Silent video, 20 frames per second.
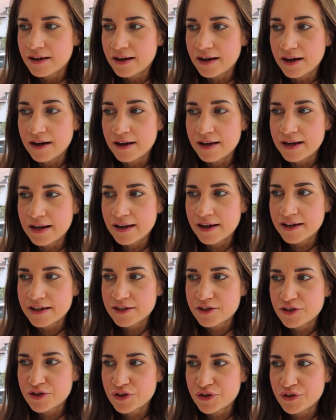I
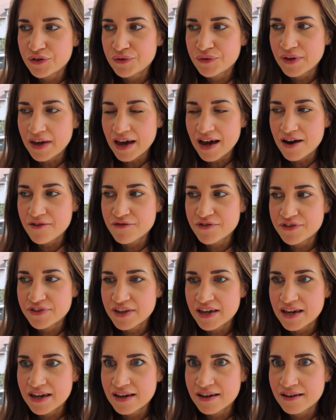like to get
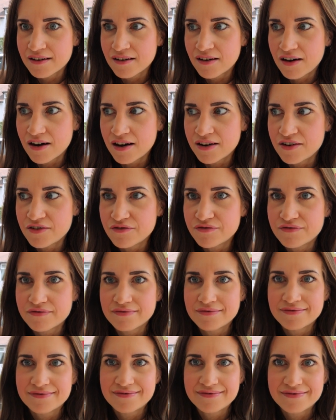everything kind of
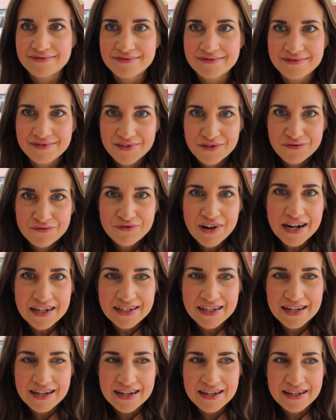
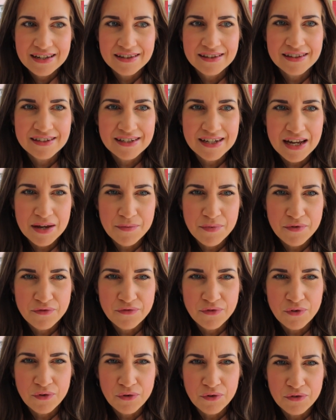ready the day
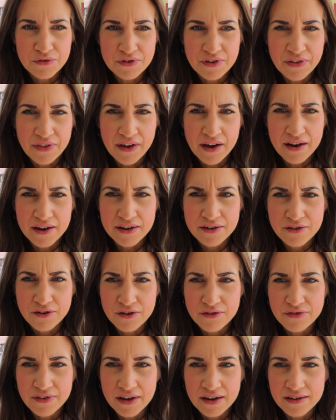before so that I
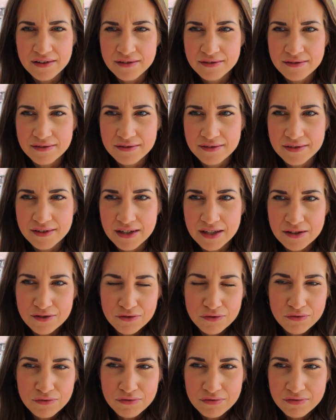know that
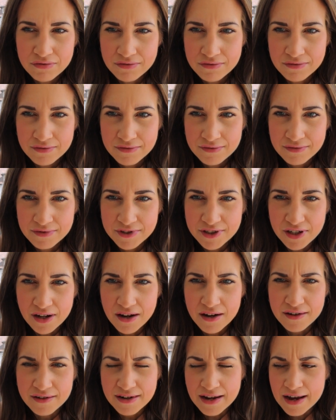it's all
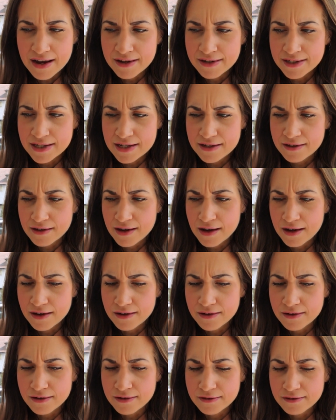done and it
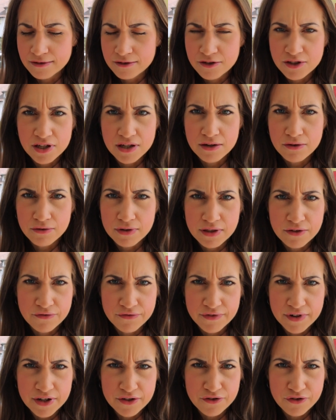can chill in the
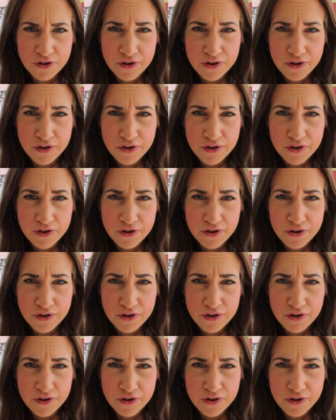fridge